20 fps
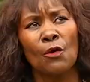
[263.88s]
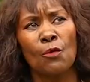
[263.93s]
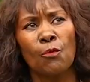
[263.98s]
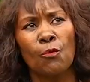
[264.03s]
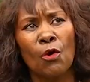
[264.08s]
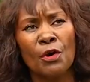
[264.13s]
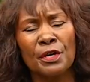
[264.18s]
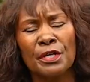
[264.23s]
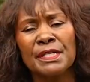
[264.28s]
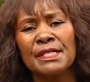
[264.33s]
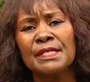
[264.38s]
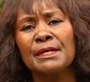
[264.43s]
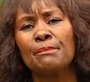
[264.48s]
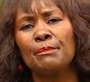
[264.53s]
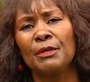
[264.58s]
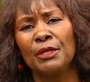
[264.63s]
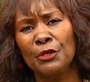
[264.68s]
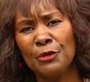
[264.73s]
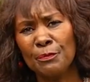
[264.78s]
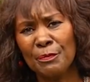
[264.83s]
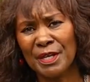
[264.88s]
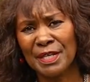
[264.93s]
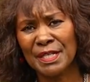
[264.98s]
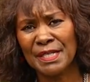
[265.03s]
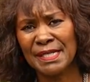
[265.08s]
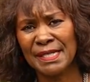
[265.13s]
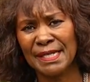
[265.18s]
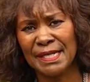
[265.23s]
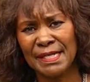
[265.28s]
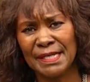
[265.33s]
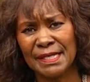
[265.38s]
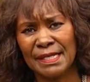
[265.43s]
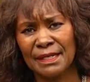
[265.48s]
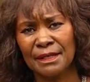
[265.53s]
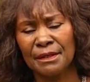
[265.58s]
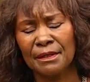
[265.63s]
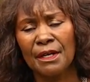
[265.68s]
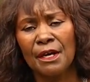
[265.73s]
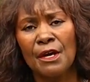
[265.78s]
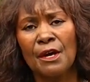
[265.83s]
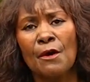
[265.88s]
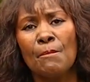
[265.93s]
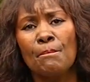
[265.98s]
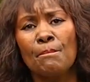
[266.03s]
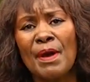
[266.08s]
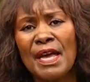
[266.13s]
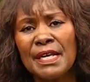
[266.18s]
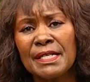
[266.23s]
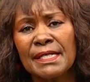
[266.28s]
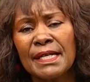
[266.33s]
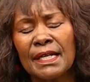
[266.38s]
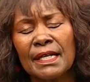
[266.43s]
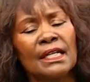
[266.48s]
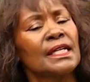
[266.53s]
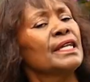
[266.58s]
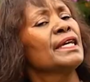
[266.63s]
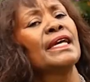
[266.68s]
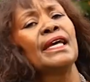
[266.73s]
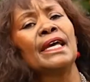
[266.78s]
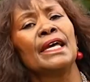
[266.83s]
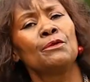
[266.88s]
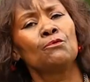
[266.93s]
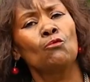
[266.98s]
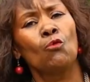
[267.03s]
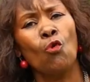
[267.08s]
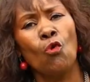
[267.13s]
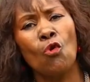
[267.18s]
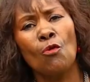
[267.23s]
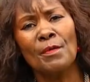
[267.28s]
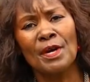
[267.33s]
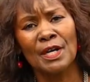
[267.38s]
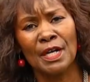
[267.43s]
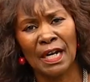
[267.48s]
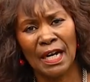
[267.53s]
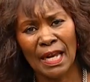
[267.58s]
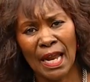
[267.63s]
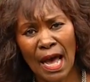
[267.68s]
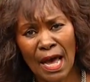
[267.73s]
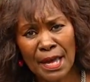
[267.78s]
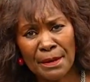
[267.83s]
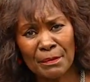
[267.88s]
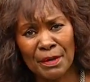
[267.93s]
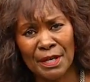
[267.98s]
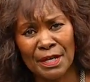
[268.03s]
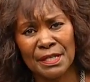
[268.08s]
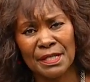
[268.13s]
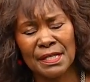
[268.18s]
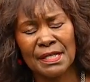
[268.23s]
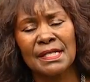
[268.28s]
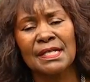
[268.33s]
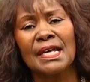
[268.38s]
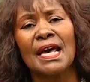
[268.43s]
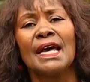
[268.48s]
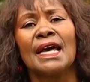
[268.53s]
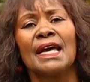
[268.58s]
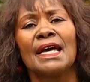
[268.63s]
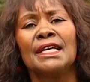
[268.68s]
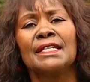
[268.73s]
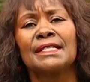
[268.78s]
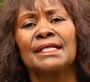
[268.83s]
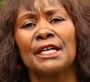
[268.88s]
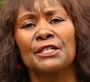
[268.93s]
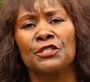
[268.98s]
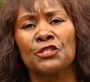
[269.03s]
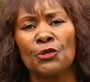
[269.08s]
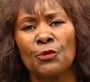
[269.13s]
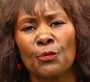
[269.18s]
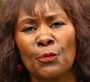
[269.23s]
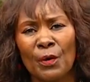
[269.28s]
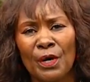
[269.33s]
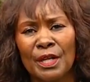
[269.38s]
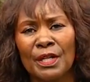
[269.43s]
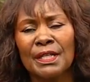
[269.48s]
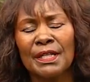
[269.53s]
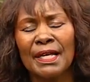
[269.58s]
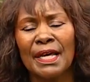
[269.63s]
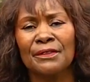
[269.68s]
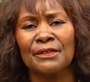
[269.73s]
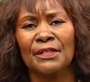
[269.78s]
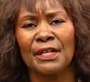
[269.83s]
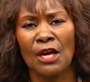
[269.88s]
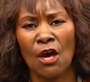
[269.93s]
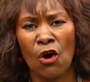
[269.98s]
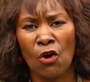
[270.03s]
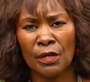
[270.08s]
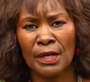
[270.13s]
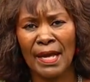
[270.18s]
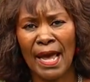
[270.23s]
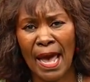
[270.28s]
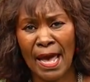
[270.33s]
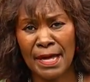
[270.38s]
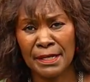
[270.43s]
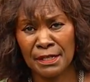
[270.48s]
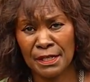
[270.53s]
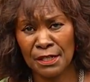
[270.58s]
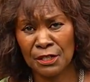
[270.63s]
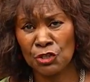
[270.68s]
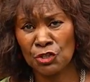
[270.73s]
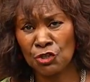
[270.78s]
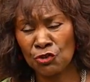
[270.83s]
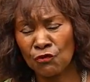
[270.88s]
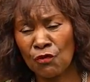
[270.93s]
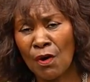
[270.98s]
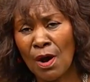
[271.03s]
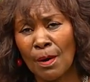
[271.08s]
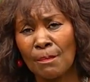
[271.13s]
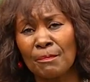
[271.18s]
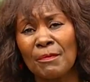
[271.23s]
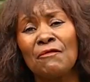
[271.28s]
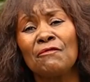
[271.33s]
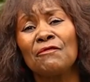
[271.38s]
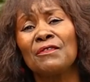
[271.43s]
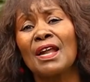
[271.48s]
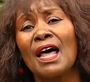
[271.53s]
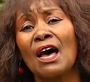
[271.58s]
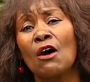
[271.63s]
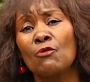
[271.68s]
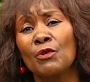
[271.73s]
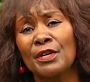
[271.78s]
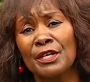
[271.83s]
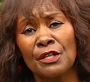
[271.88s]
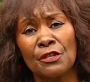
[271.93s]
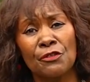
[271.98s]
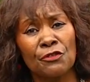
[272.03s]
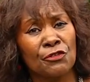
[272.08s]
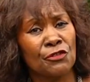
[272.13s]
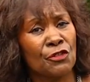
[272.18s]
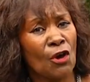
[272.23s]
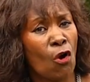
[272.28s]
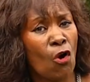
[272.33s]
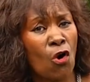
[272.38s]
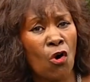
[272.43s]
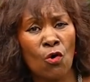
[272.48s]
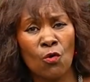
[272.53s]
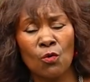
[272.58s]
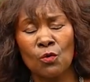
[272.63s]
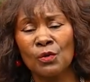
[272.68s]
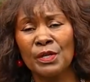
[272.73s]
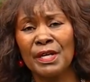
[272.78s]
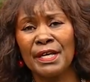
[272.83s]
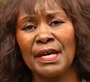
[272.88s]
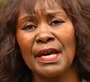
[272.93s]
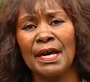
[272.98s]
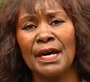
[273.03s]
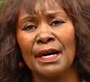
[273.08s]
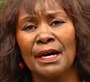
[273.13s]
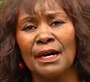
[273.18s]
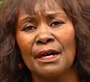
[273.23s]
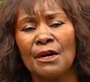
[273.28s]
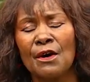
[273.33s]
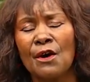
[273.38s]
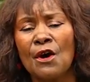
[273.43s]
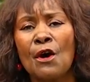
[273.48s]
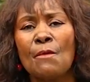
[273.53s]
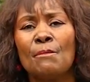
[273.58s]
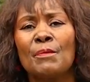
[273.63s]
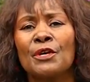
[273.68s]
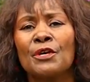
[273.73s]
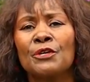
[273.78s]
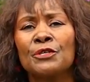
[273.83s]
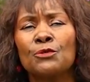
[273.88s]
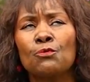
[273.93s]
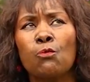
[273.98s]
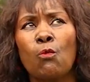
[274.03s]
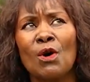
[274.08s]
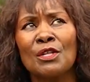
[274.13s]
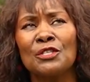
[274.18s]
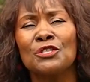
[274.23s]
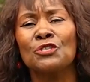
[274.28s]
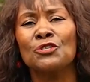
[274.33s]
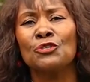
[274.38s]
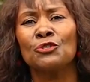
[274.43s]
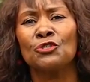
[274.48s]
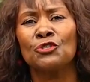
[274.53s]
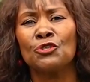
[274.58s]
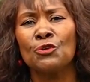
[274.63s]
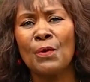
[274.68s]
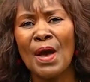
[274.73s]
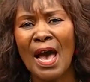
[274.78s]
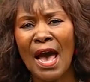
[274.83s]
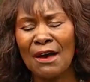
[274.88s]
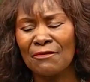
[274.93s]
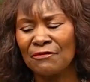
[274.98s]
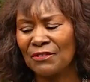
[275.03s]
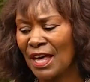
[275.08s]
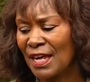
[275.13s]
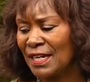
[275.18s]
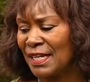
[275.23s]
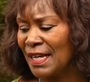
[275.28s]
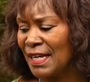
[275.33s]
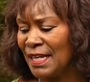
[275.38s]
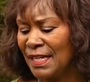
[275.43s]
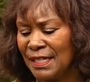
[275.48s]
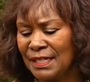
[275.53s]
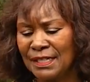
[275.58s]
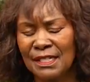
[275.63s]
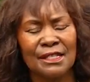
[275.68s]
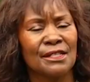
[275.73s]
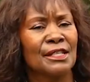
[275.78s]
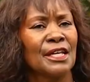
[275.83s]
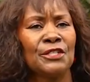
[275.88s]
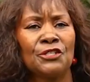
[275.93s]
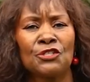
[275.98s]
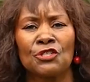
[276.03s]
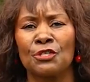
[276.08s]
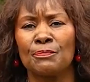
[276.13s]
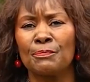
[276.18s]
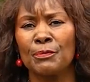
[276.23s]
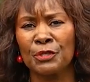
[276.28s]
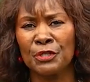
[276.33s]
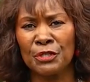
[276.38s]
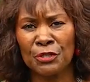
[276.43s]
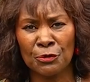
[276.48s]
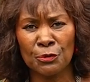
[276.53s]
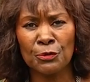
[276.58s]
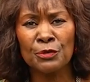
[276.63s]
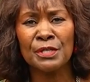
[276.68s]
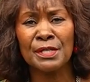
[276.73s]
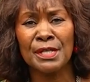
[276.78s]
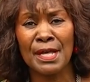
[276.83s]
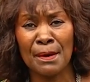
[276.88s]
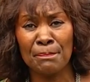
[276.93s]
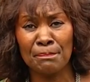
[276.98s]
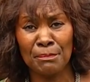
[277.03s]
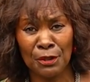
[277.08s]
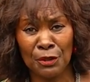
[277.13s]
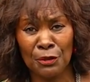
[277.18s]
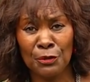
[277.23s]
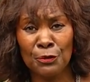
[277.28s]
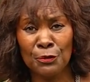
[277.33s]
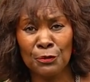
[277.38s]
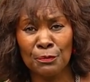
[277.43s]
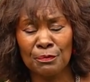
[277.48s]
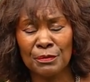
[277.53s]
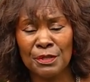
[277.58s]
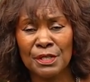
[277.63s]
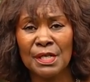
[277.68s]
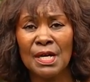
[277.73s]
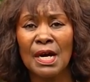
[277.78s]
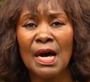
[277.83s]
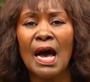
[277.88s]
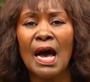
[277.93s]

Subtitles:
What is the blooming season? Basically, in warmer climates, is that you will get the oleander shrub flowering the whole year, because once you do have that heat, they just produce their blooms.